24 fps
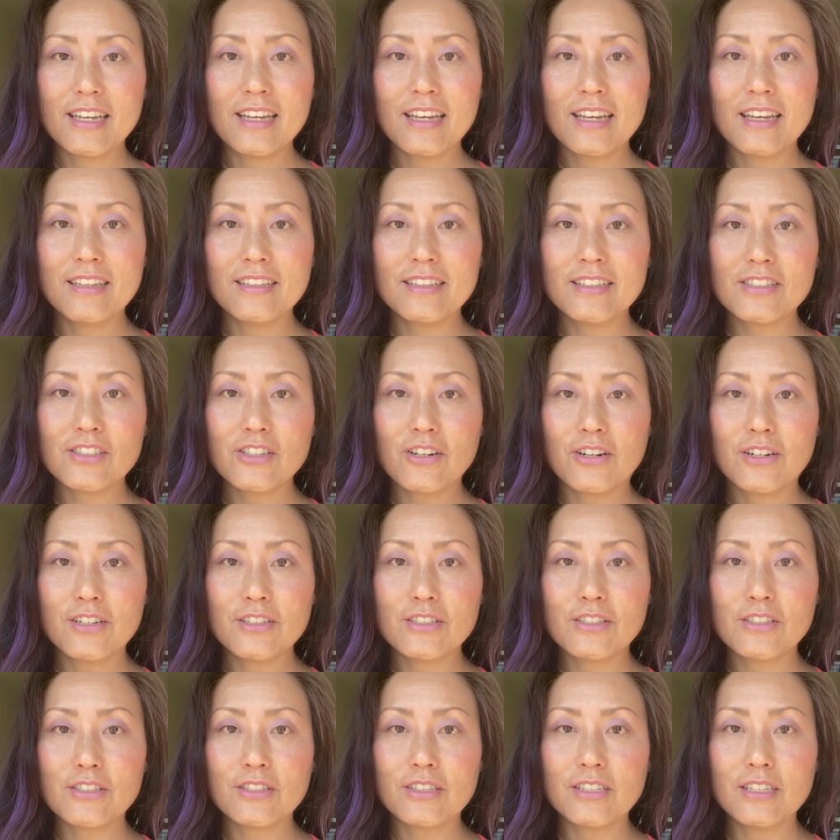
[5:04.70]
and it's
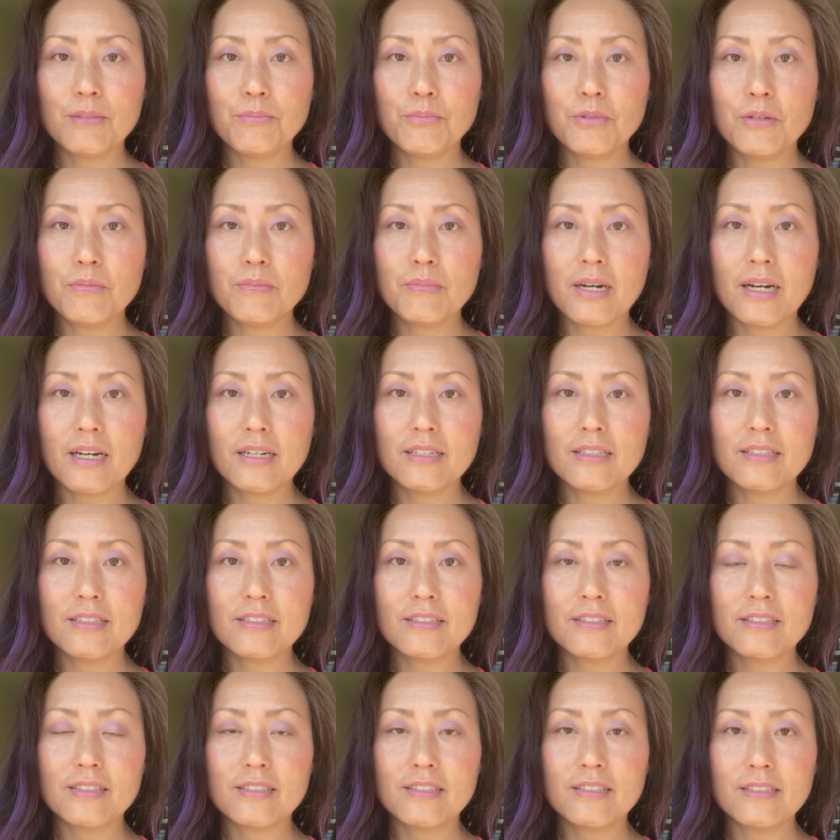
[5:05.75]
hard to keep your mind
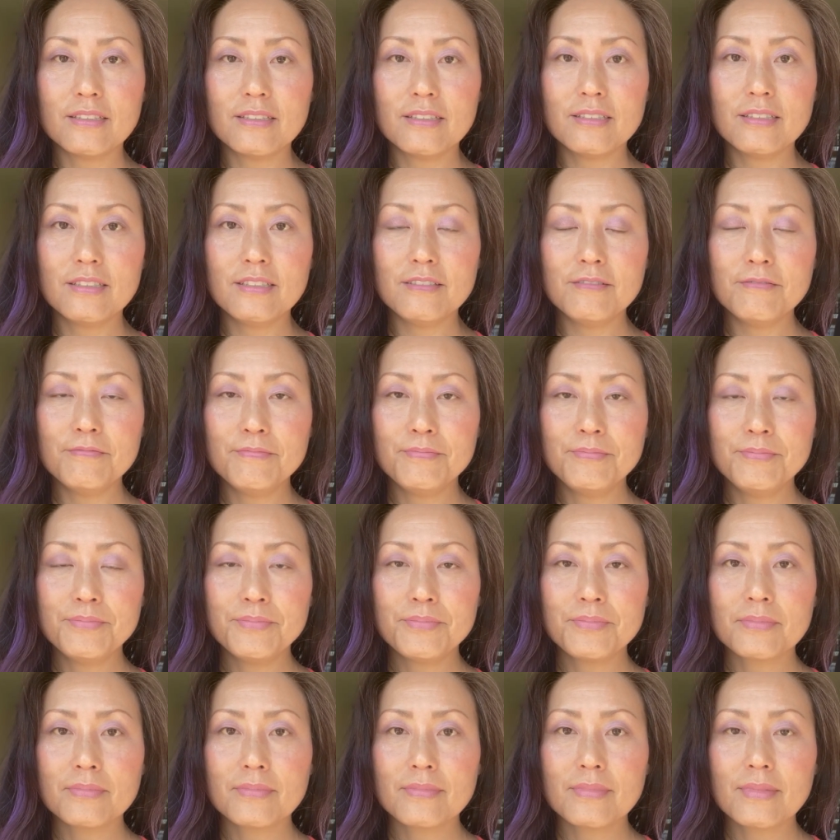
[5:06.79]
still,
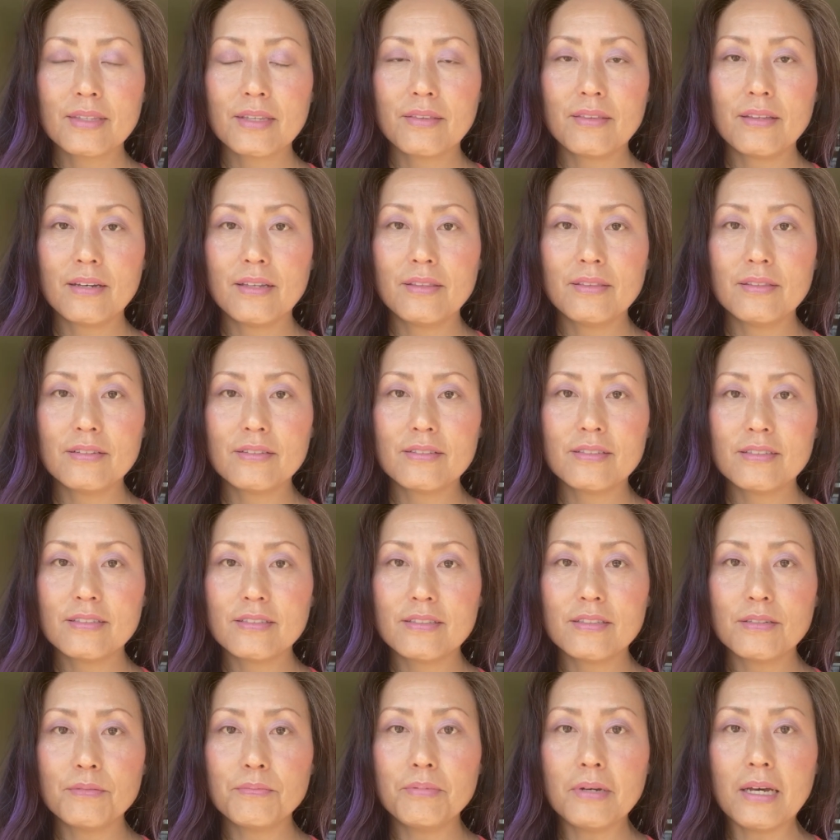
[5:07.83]
then this is
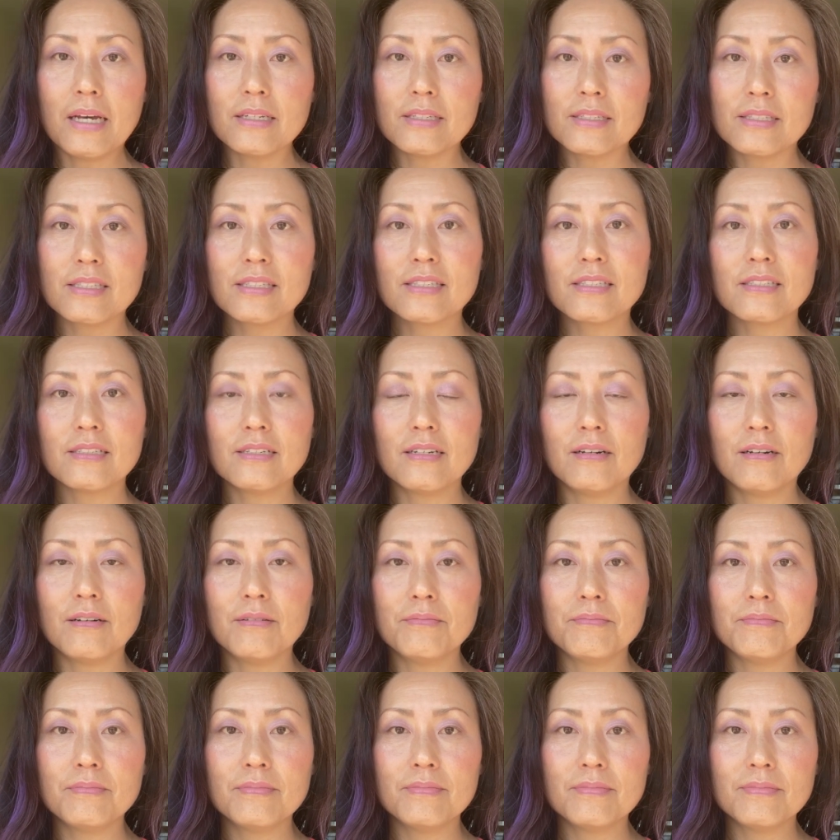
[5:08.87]
the best
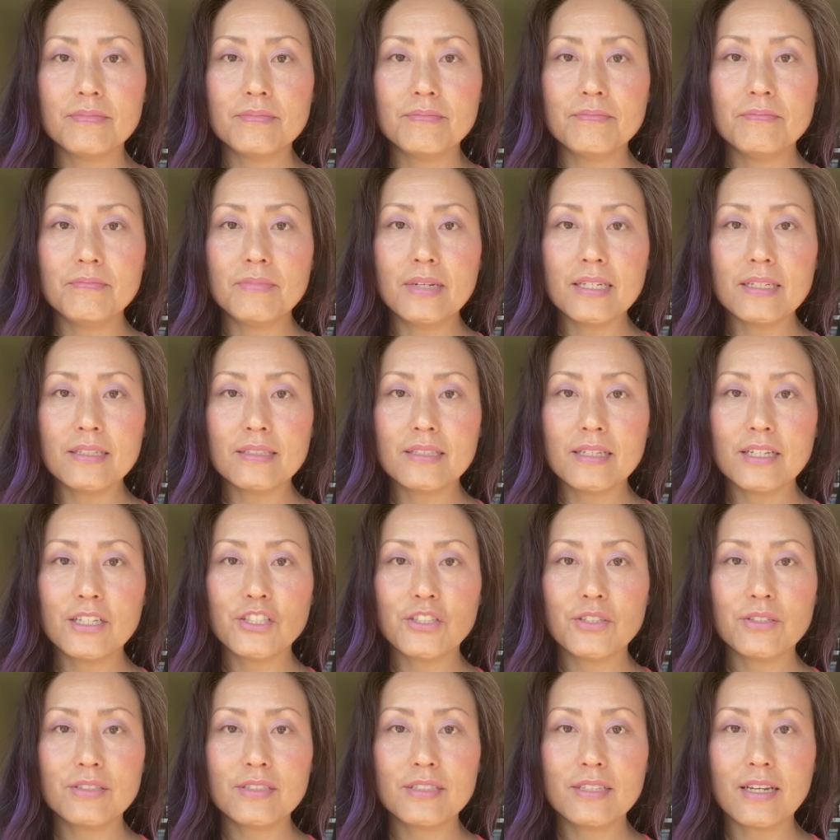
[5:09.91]

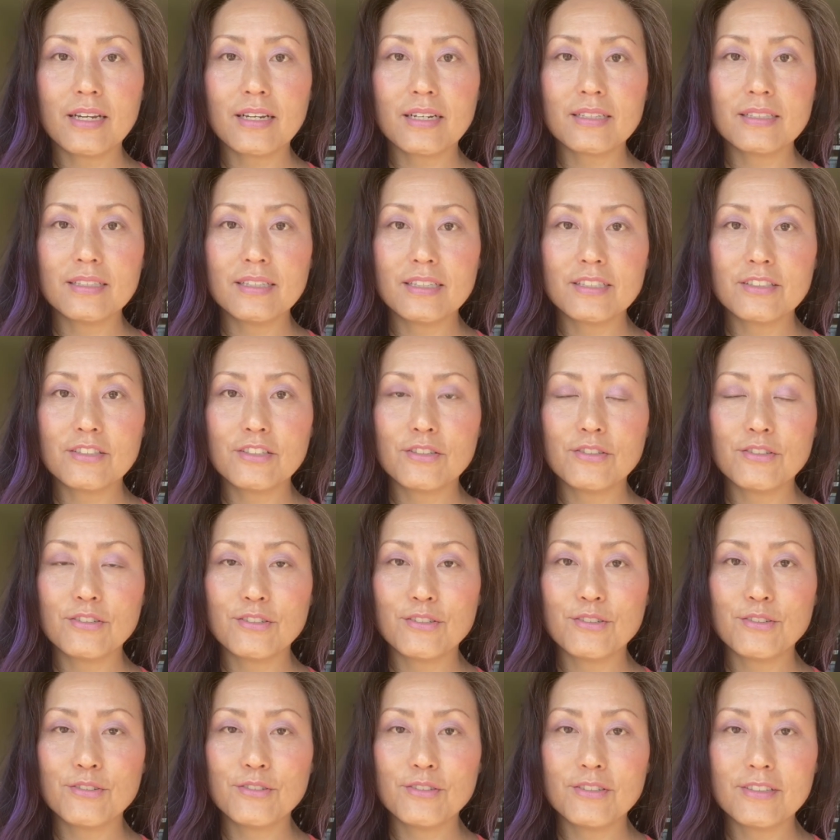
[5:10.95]
meditation technique to
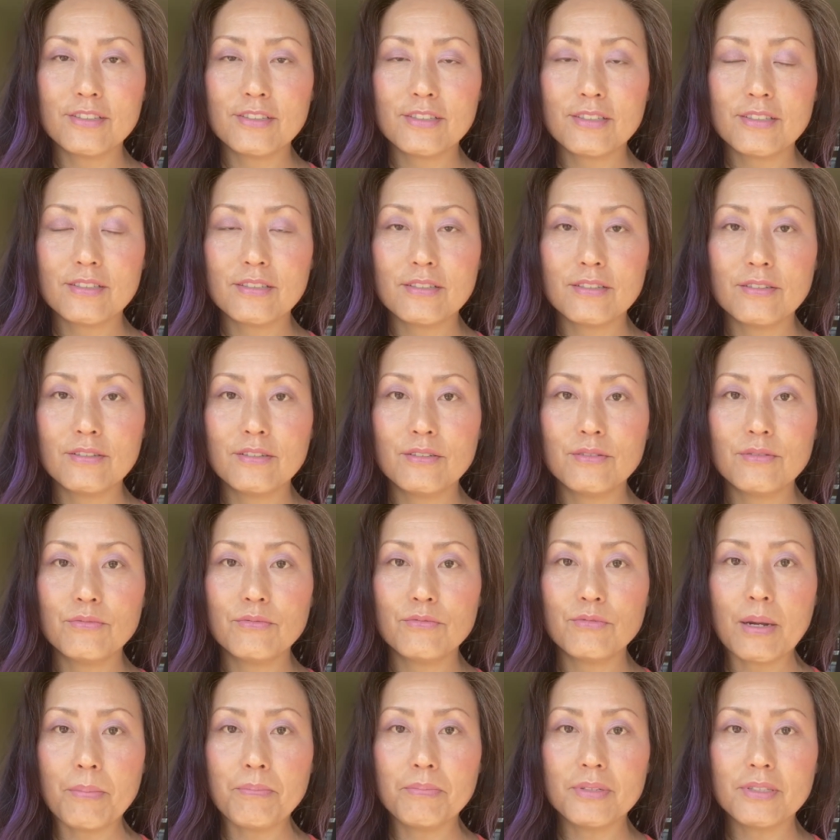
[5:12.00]
do, is the
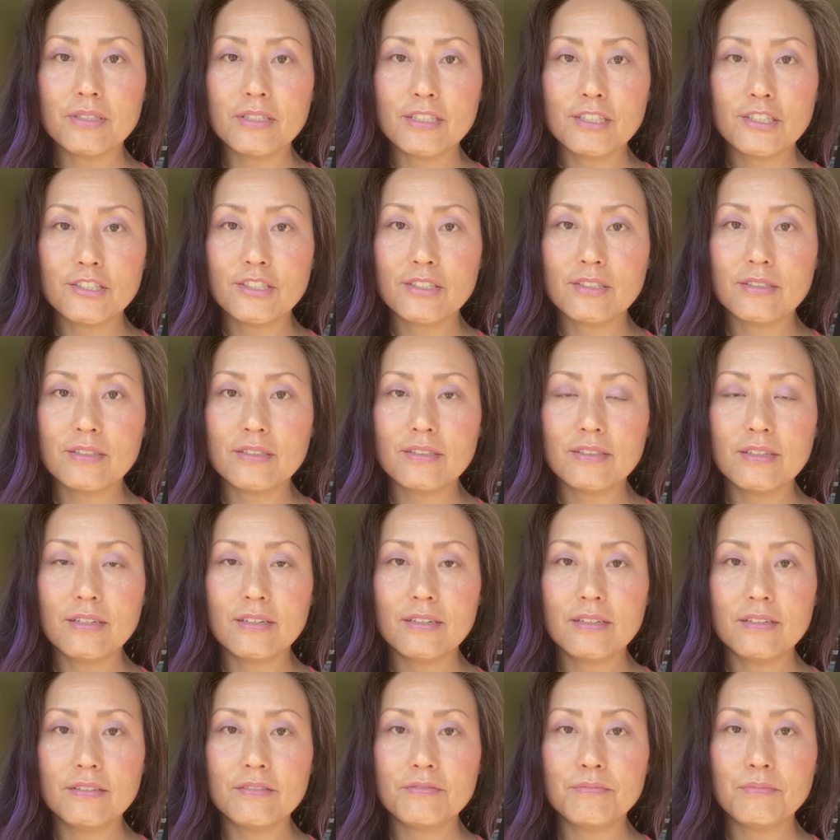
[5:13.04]
repetition
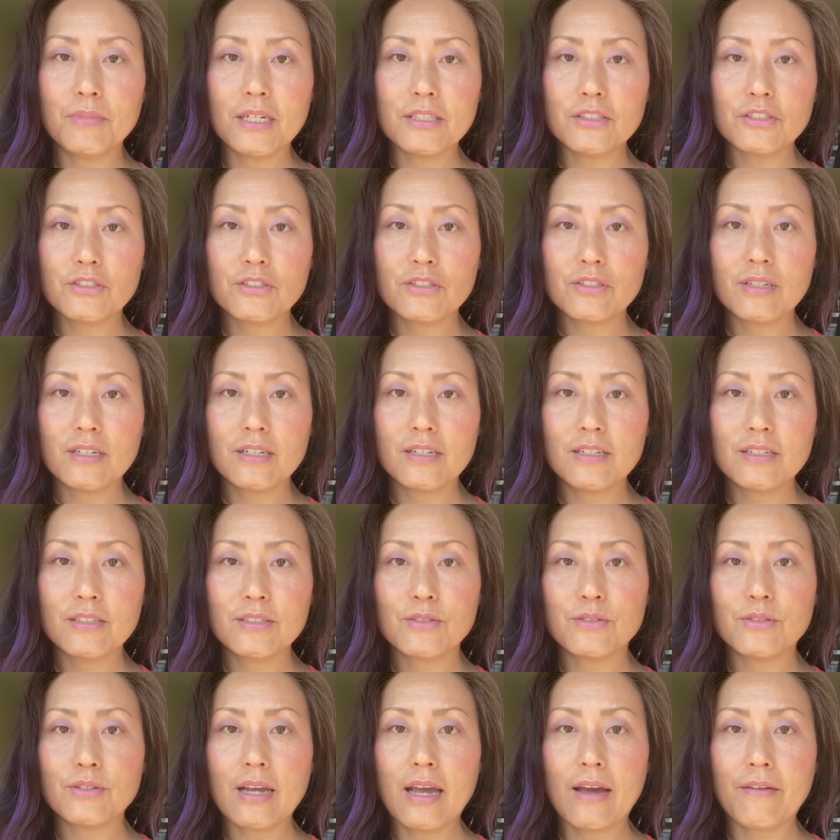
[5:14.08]
of mantras
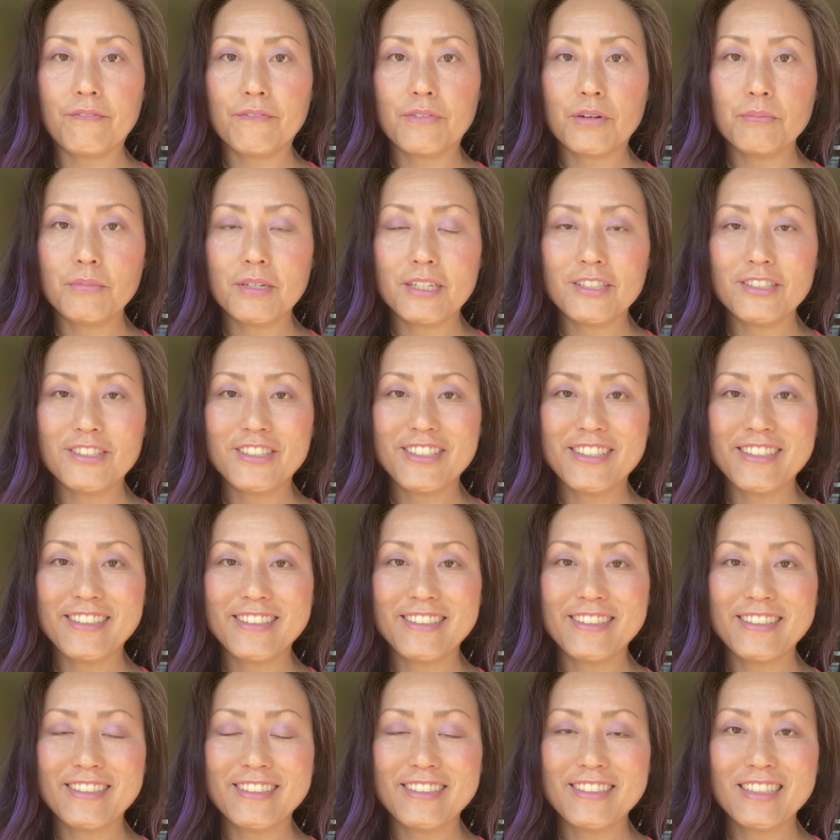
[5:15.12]
or
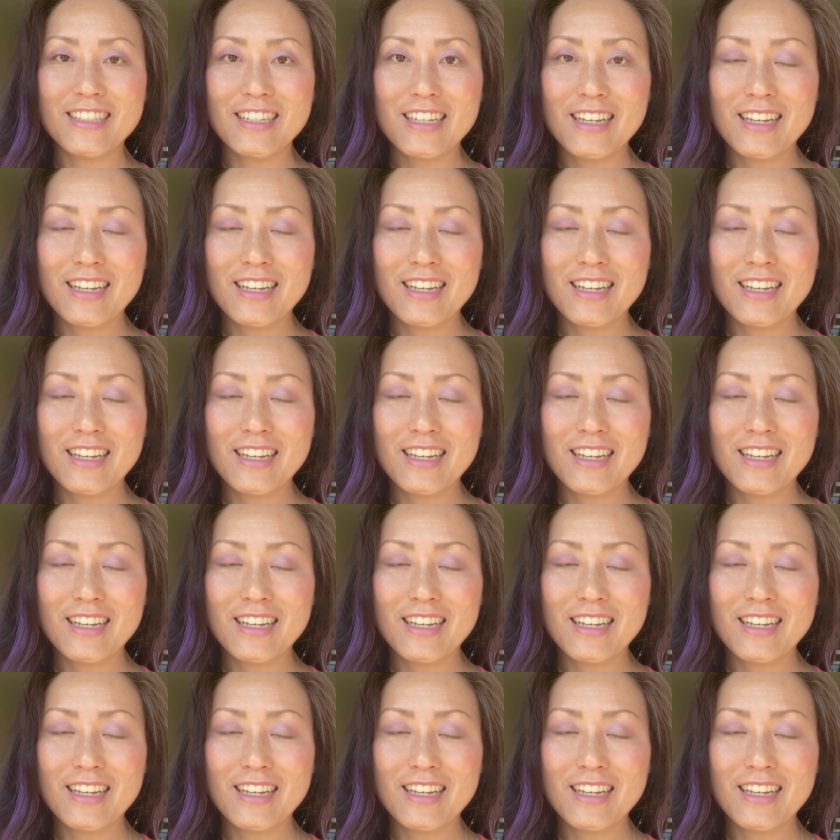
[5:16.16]
affirmation.